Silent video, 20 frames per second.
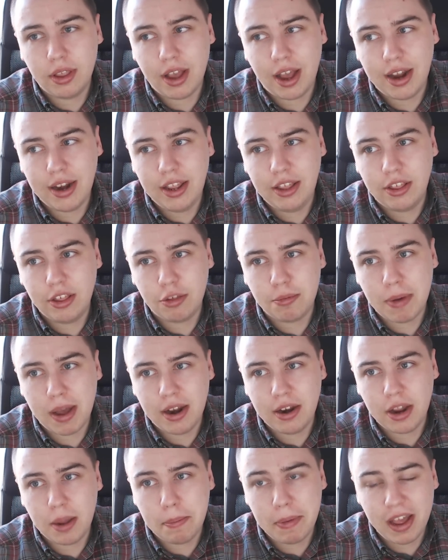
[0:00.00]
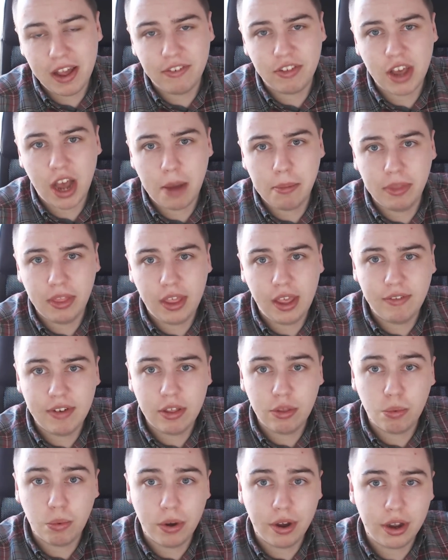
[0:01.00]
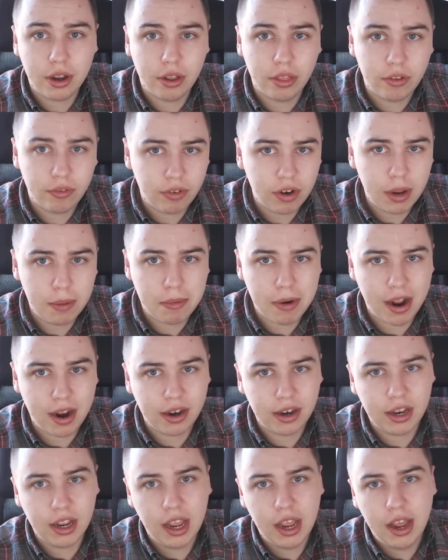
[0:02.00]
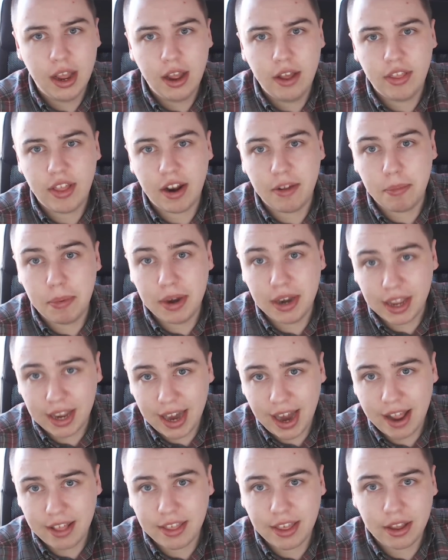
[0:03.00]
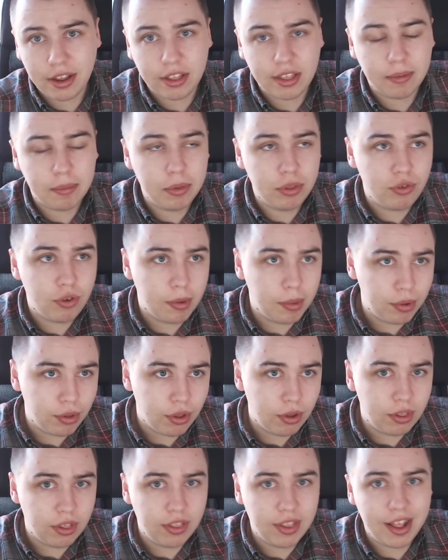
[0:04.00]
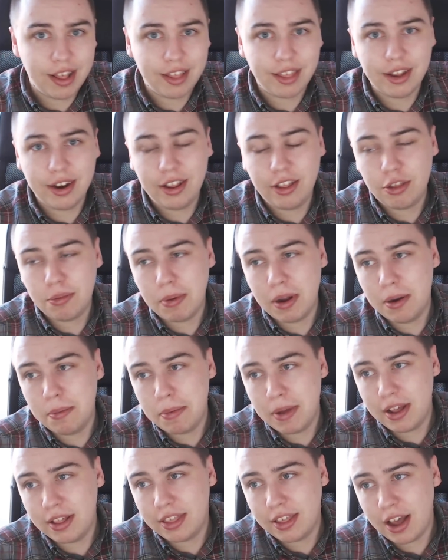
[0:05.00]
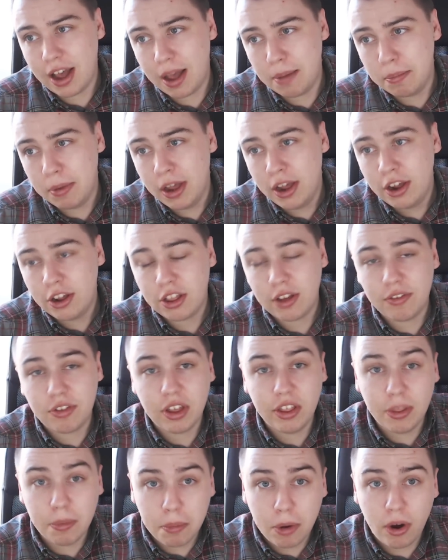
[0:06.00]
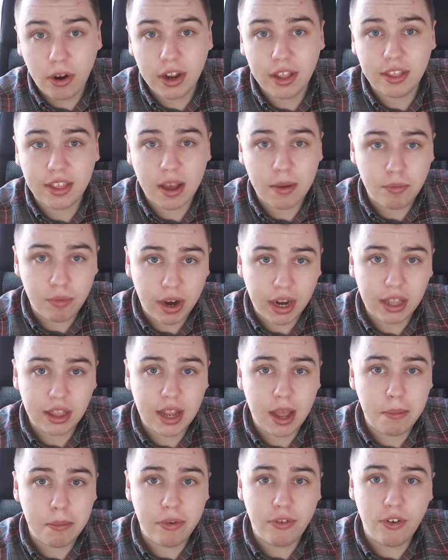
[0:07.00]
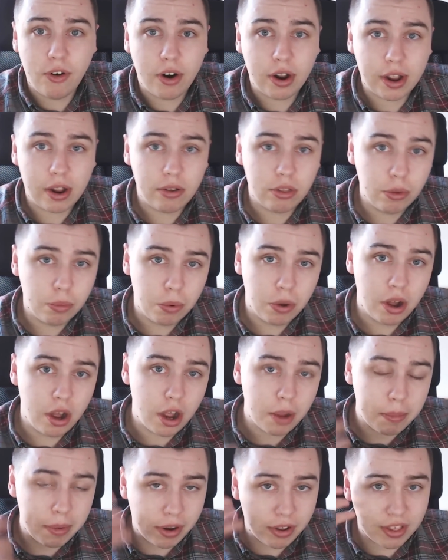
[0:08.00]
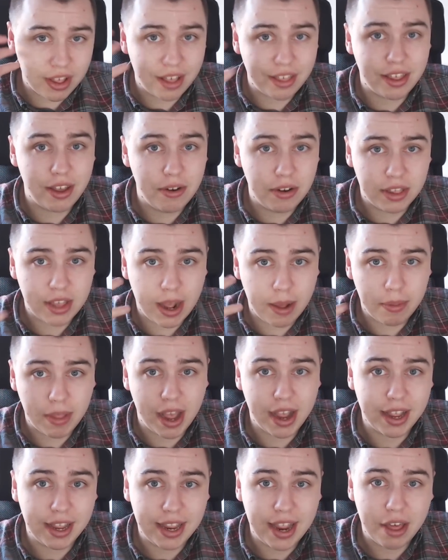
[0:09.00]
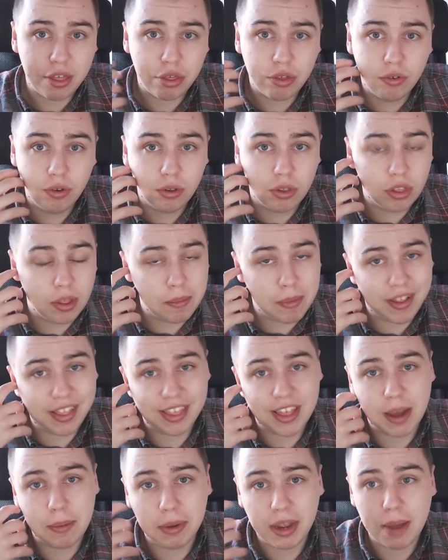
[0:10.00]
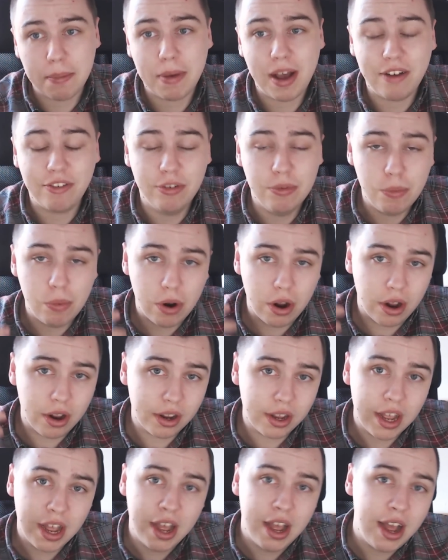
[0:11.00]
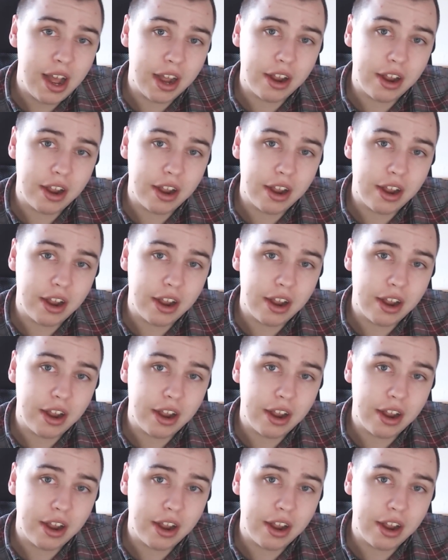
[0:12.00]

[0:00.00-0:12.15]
need to spend a bit of time in the evenings working on the rebrand that I've been neglecting because I've been troubleshooting this. I need to spend a bit of time because obviously in the mornings I'm ringing them before I go to work because that's the only time that I can get through to them. By the time I get back from work, I